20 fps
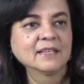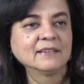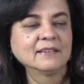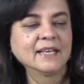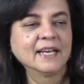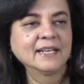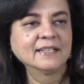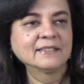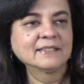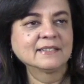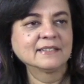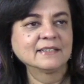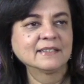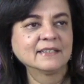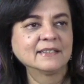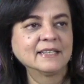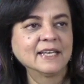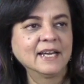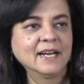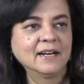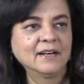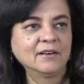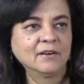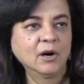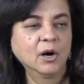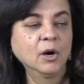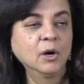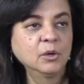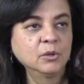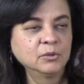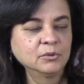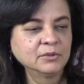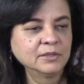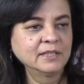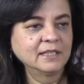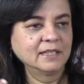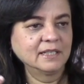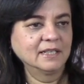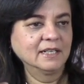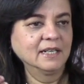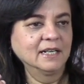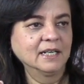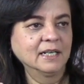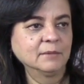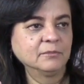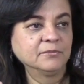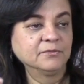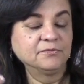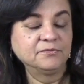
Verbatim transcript: that their own um,